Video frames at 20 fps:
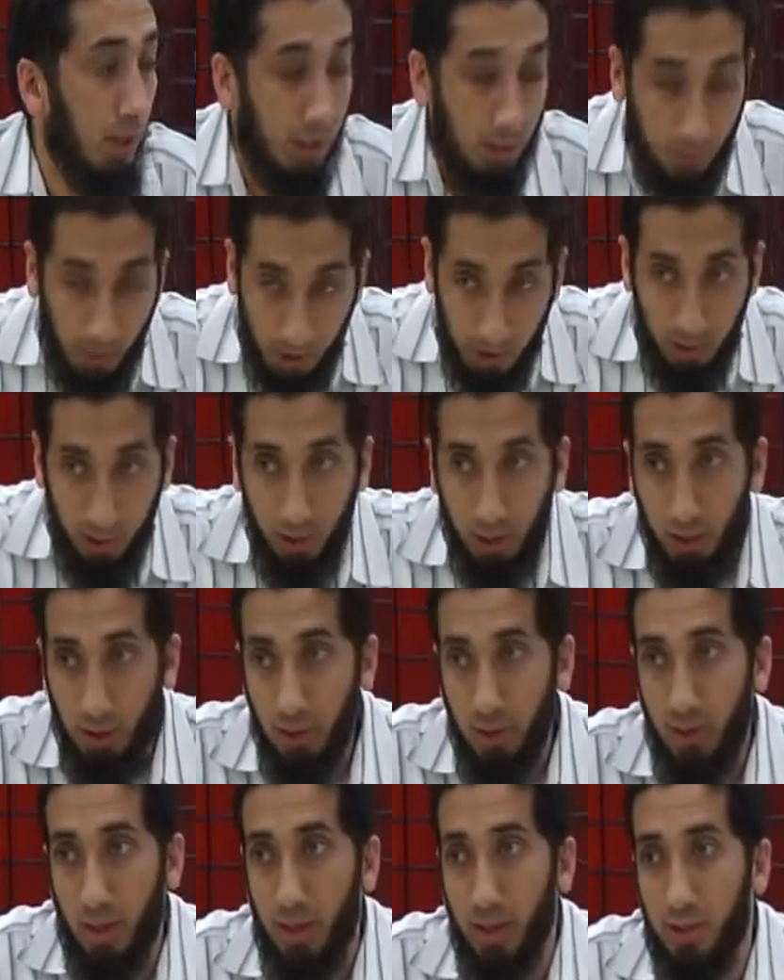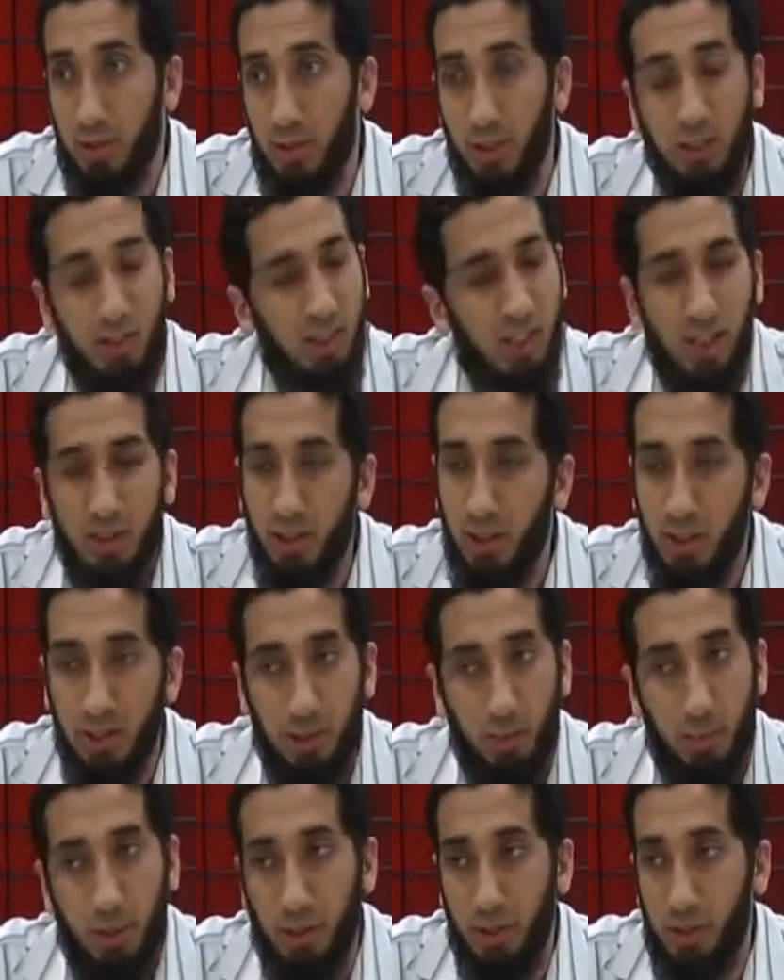Especially in the United States. Nothing
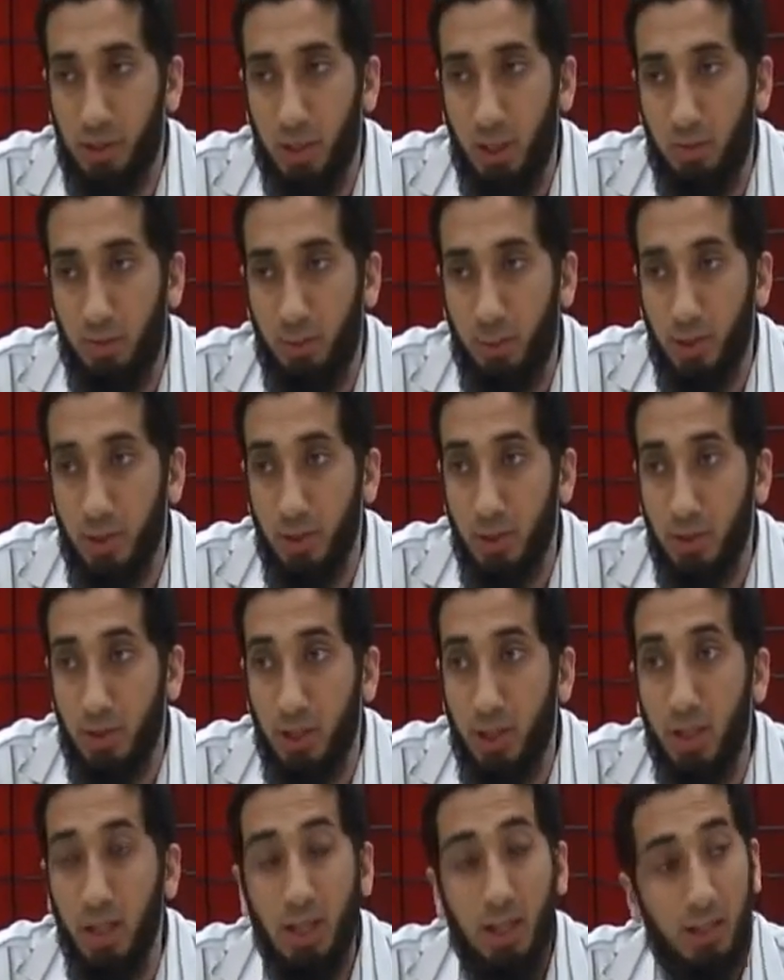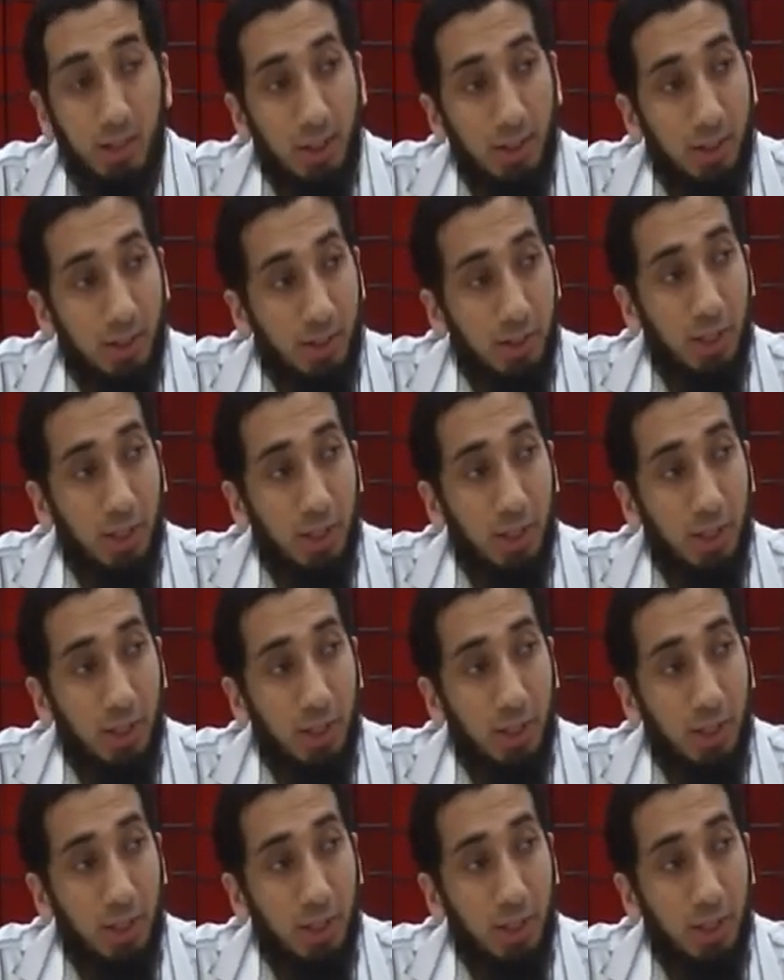is a bigger state of emergency than